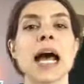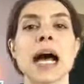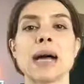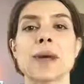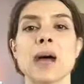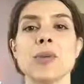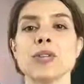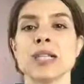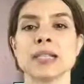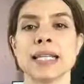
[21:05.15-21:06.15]
I'll
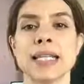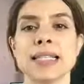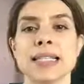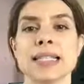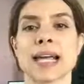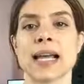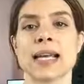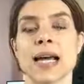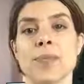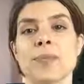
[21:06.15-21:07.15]
post a link to sign
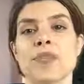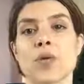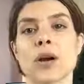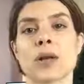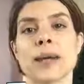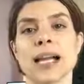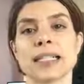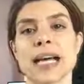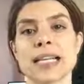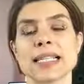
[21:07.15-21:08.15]
up for my
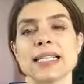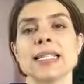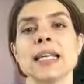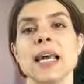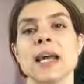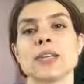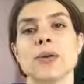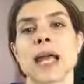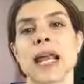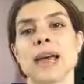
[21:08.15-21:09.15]
classes. So
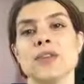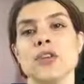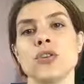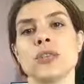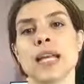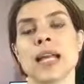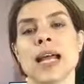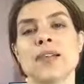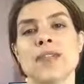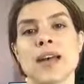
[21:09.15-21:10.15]
again, I have Tuesday
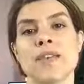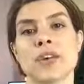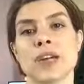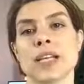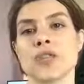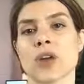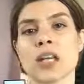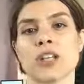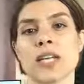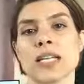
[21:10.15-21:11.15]
night, 5:30
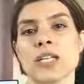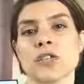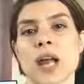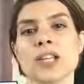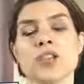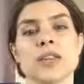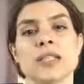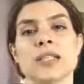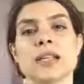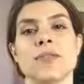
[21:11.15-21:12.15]
stretch and de-stretch. So
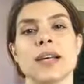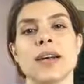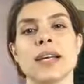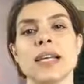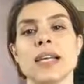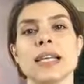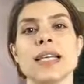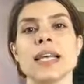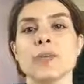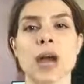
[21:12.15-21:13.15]
this is a very
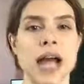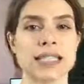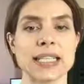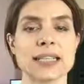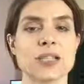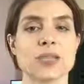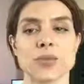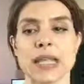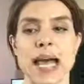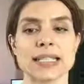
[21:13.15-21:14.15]
yin practice, just
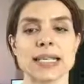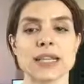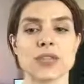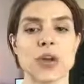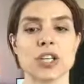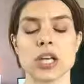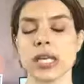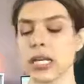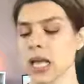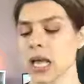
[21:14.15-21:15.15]
relaxing and
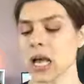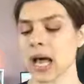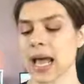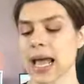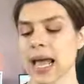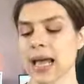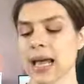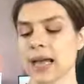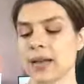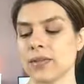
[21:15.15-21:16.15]
stretching. I
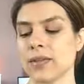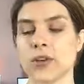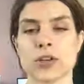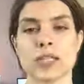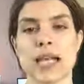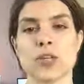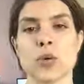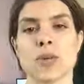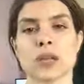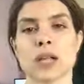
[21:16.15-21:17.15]
have Thursday,
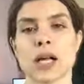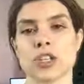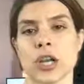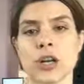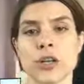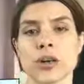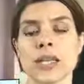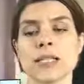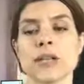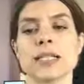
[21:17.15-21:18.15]
12 o'clock chair
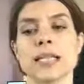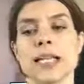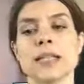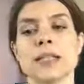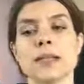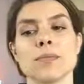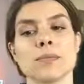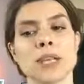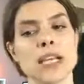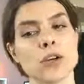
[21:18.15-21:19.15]
yoga. So this is
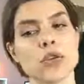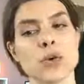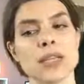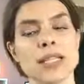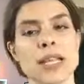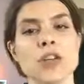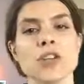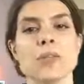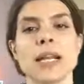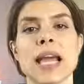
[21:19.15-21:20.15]
geared towards
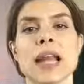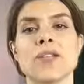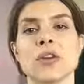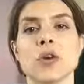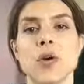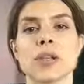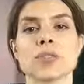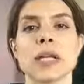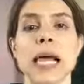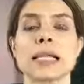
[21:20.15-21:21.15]
seniors, but again, if your goal
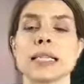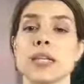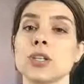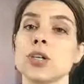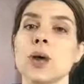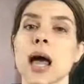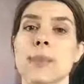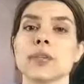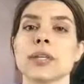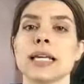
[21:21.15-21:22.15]
is relaxation, you will
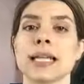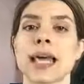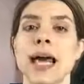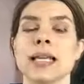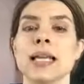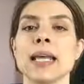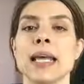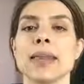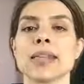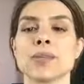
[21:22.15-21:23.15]
absolutely get that
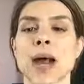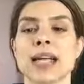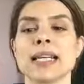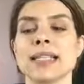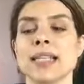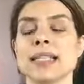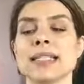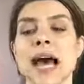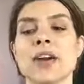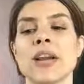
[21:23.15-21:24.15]
in this practice. And then
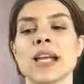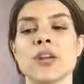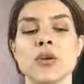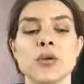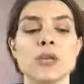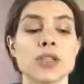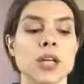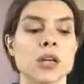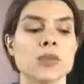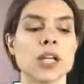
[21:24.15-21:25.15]
Saturday noon,
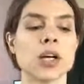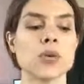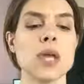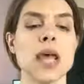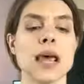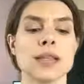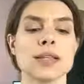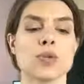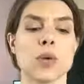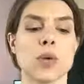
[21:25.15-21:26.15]
slow flow.
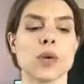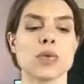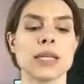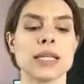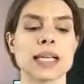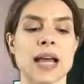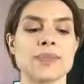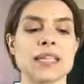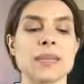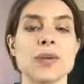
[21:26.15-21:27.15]
This is where we really
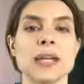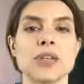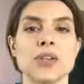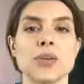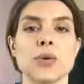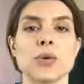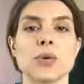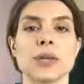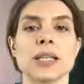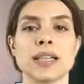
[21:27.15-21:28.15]
dive deep
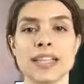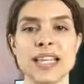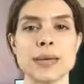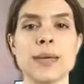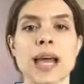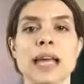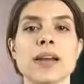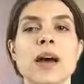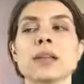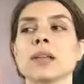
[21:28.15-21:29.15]
into the theme,
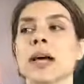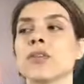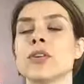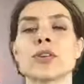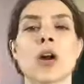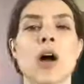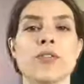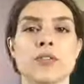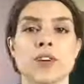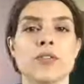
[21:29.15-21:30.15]
and levels are
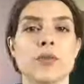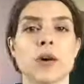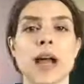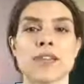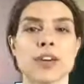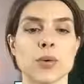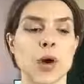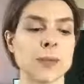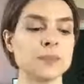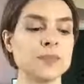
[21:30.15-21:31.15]
offered for
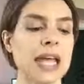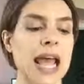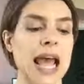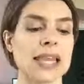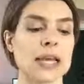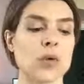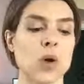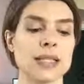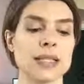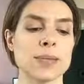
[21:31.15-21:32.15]
everyone. And then
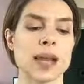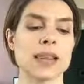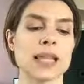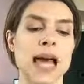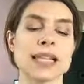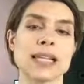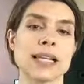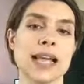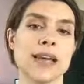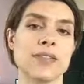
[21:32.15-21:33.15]
once a month, last
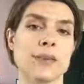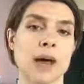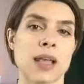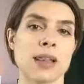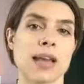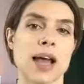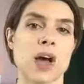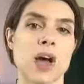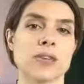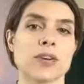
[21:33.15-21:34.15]
Sunday of the month, I
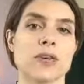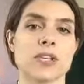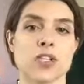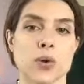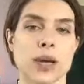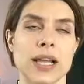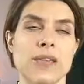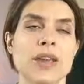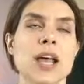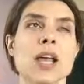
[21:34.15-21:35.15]
offer restorative.